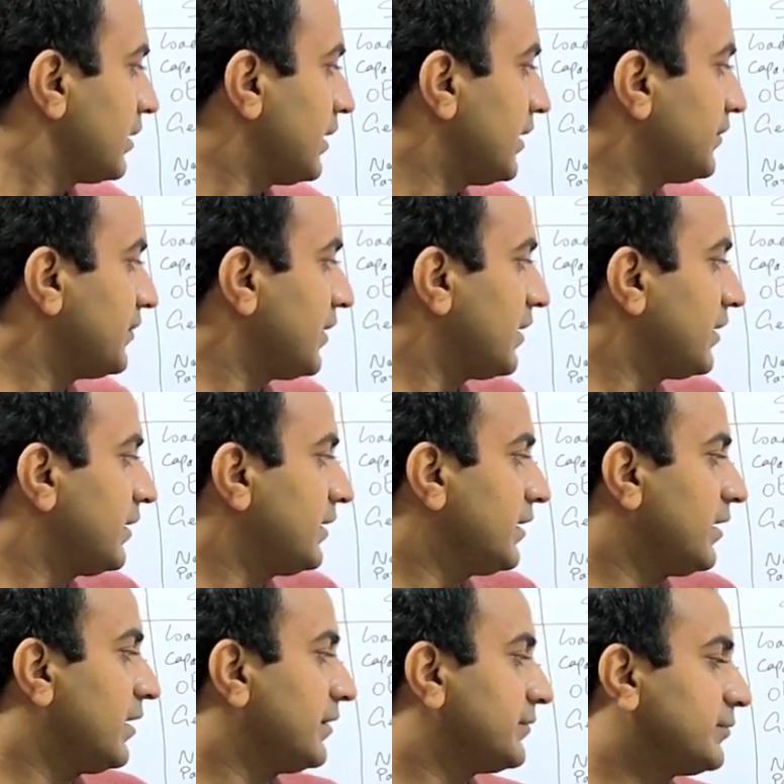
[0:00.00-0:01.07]
Case
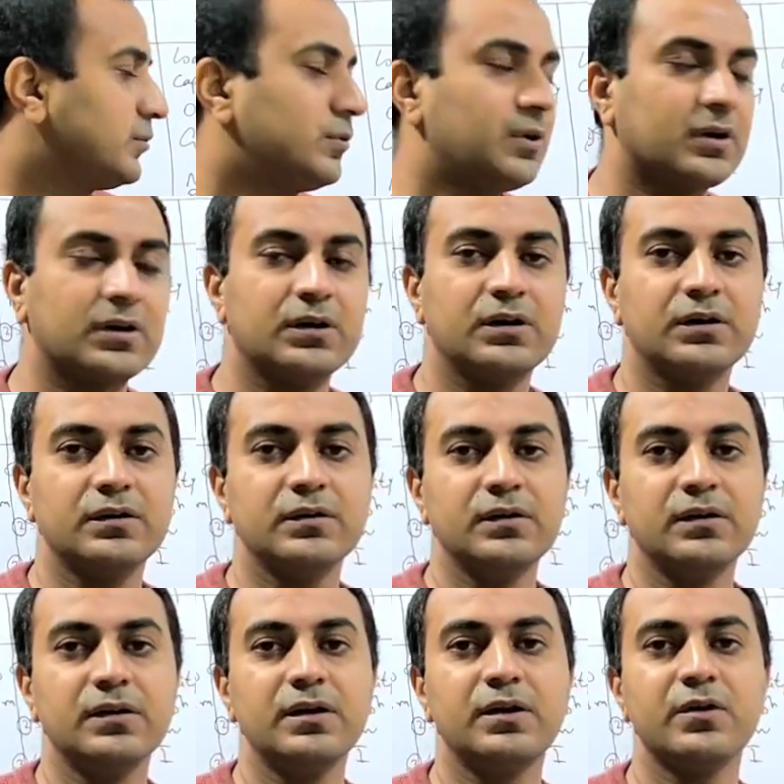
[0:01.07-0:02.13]
hardening also
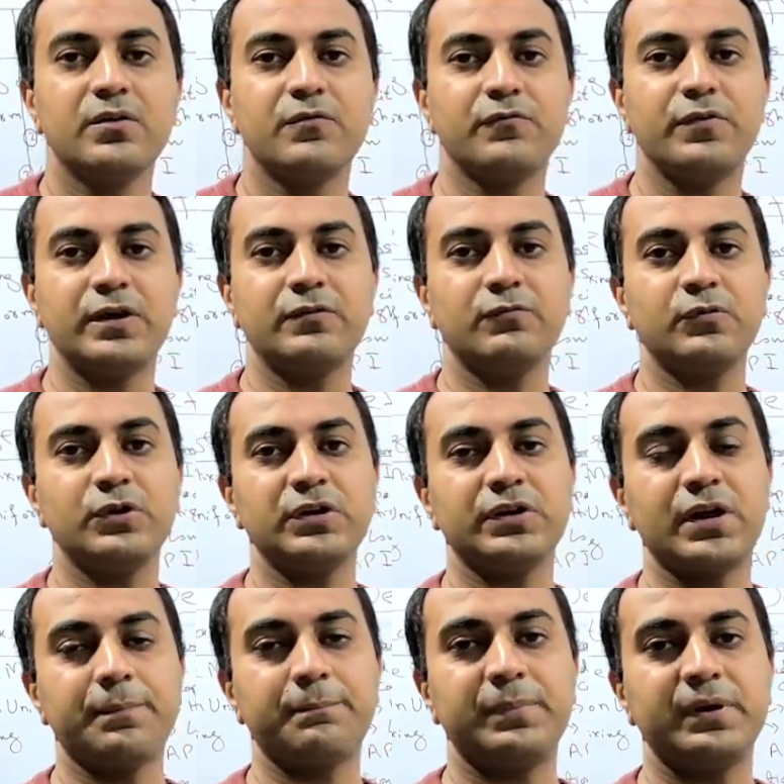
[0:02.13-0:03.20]
occur when
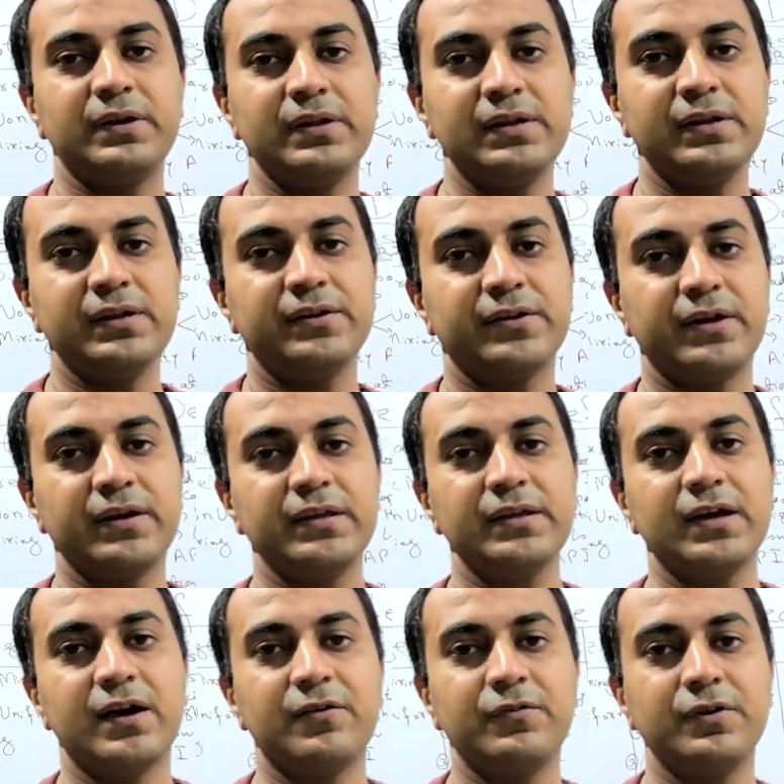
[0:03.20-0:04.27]
we rapidly
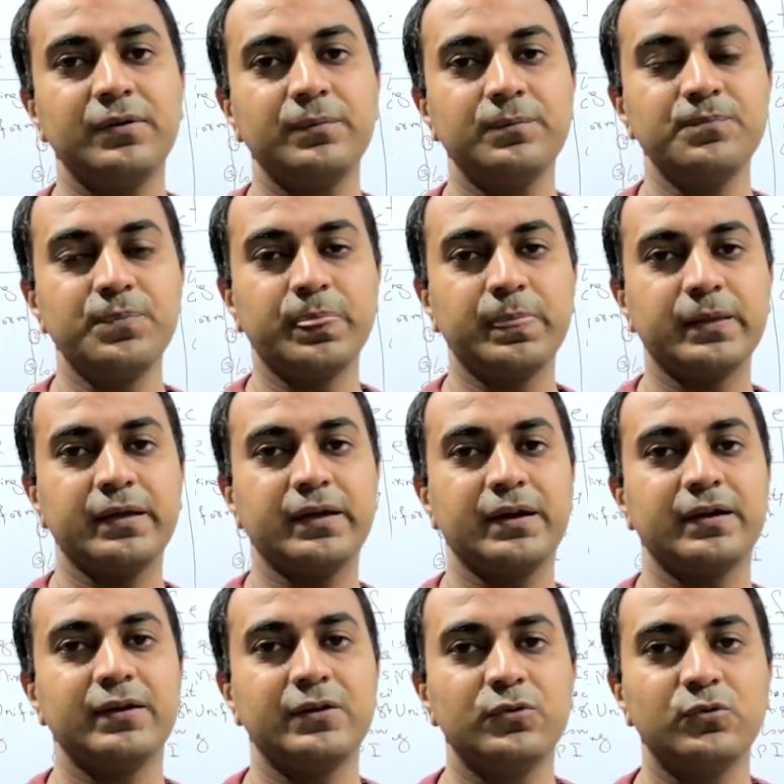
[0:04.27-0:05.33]
dry our
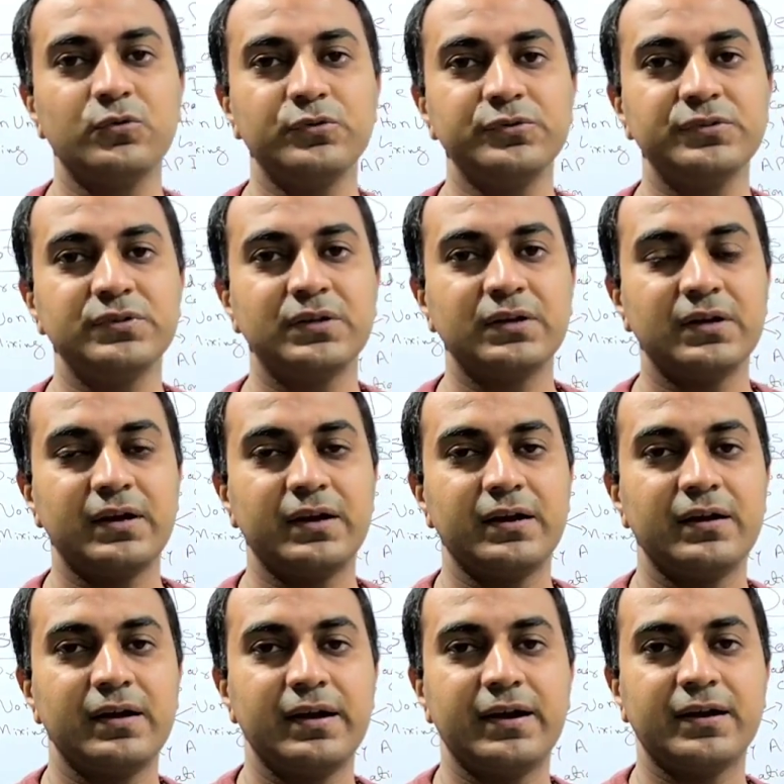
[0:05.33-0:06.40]
granules
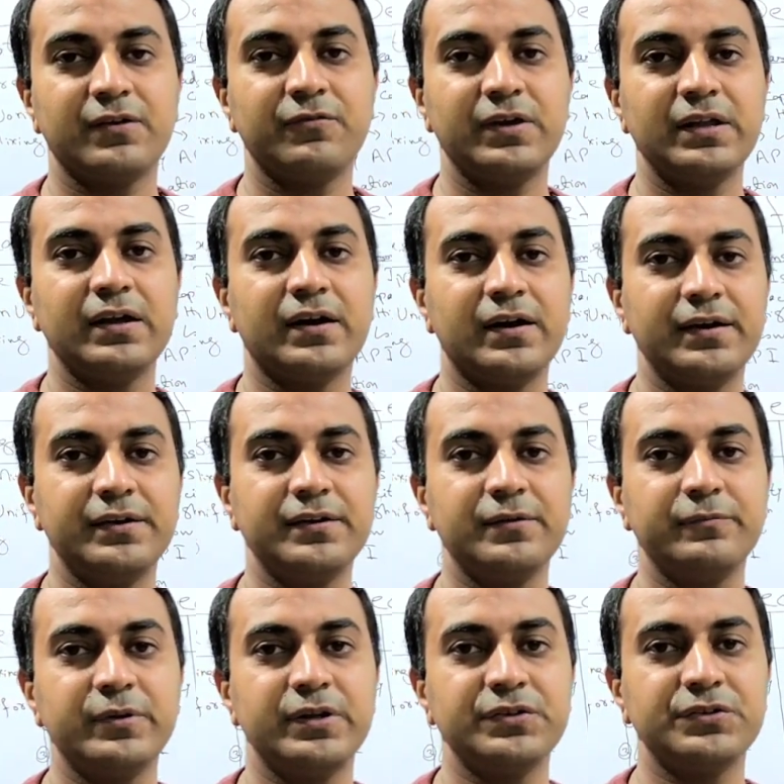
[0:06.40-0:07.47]
at a very high
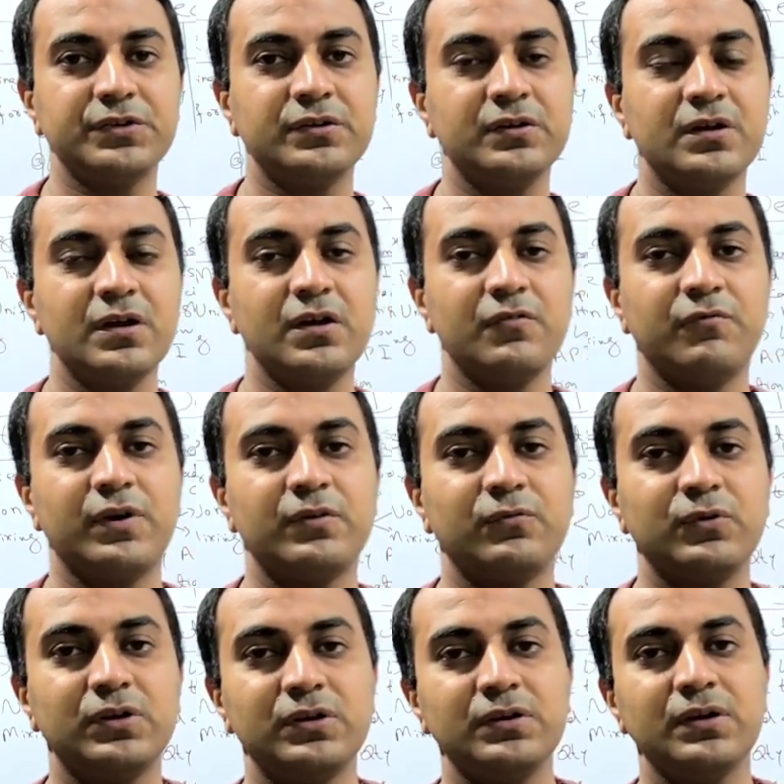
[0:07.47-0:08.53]
temperature.
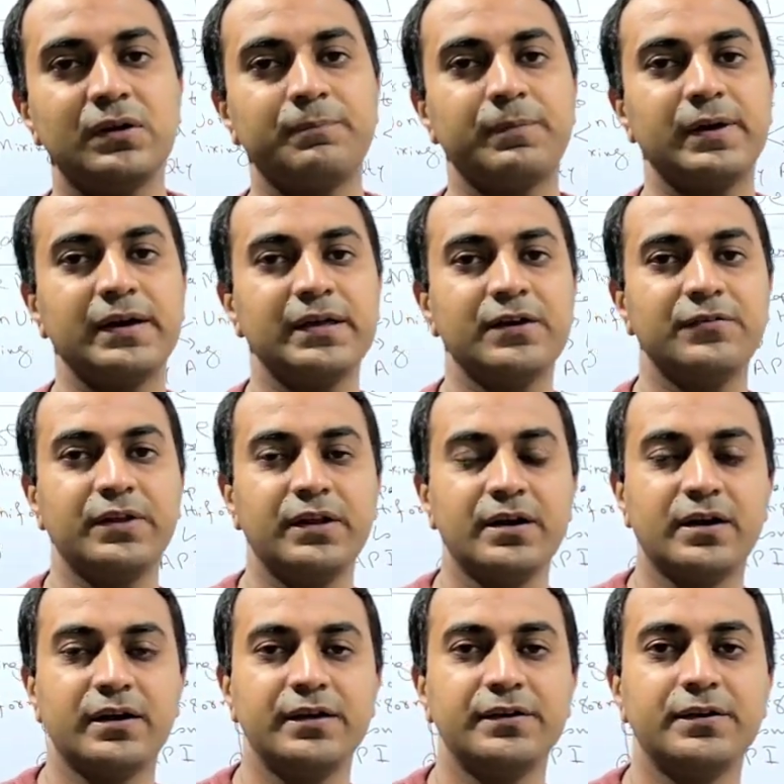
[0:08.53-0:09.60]
When we apply a
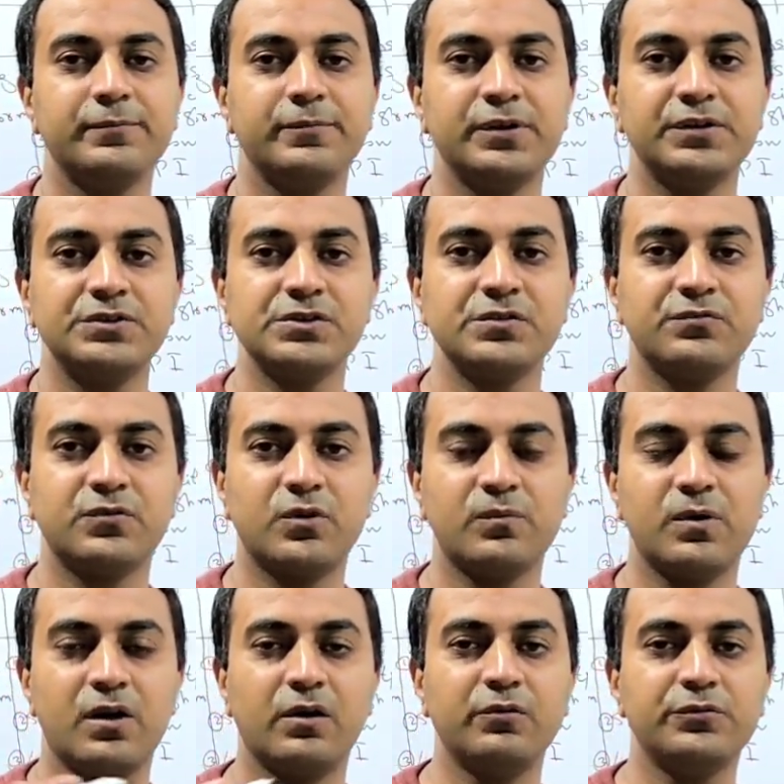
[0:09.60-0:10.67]
very high temperature
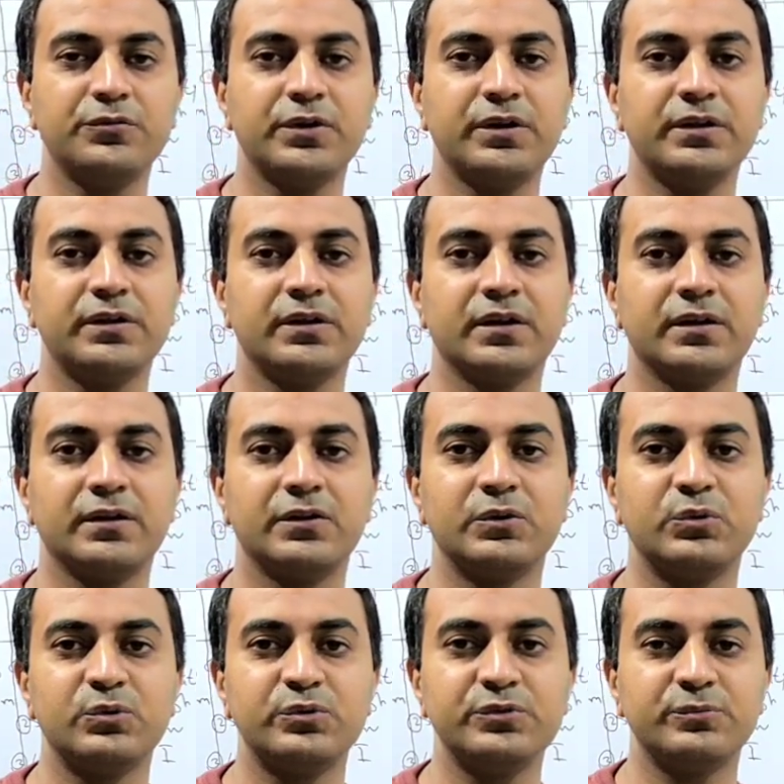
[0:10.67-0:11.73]
from outside,
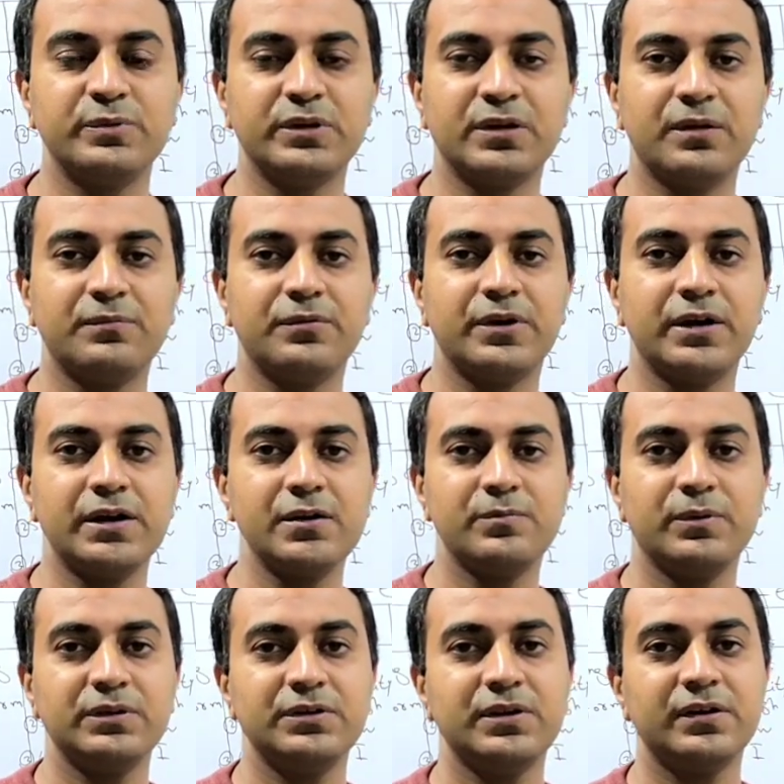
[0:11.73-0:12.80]
granules become dry
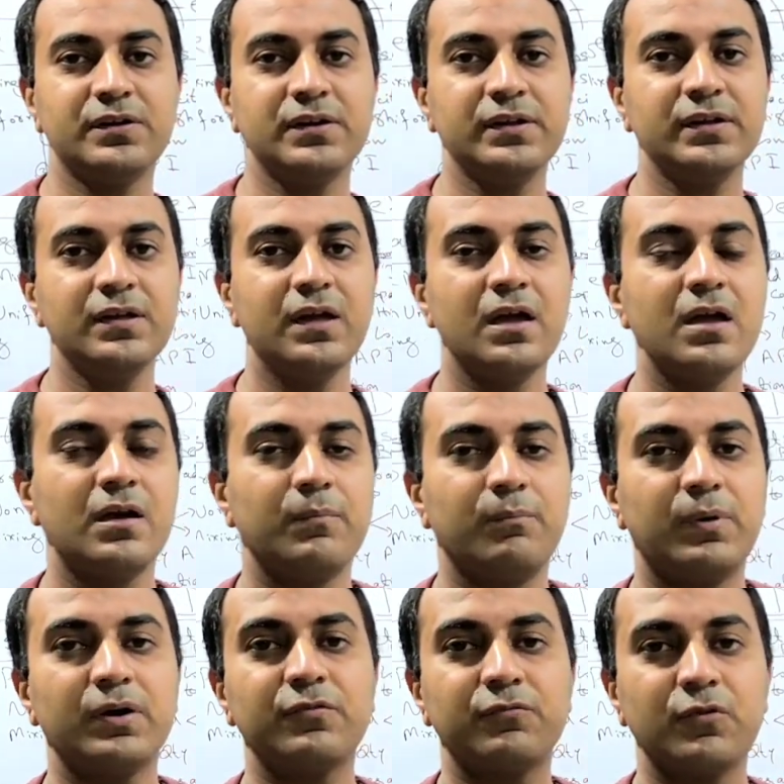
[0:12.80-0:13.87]
immediately,
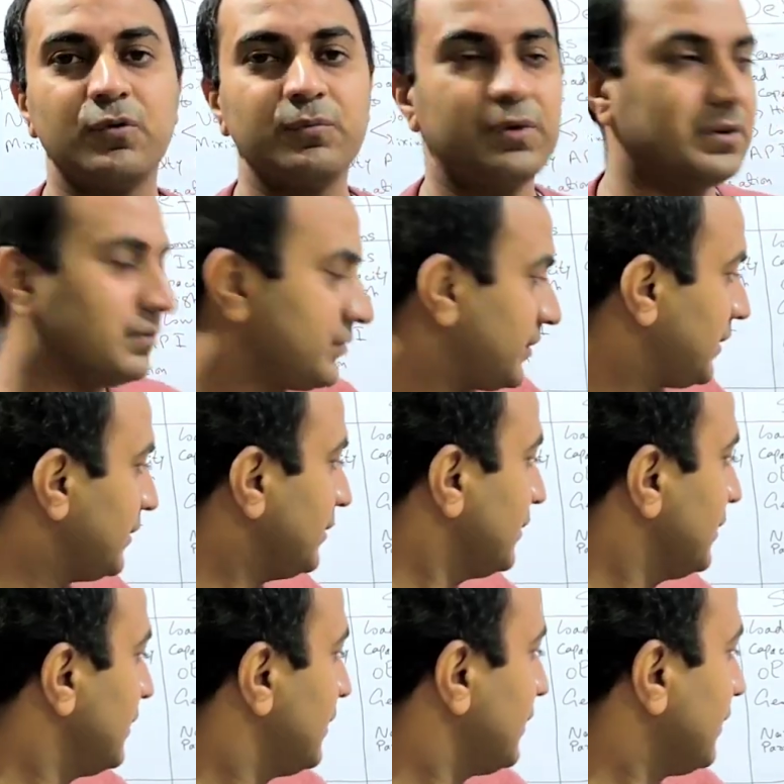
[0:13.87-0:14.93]
but from inside,
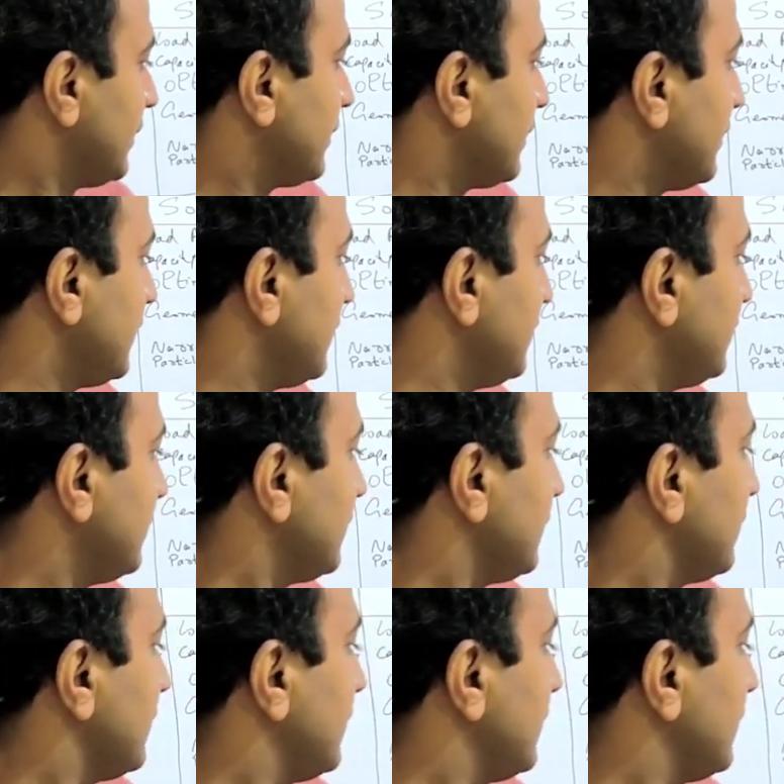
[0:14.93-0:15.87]
grains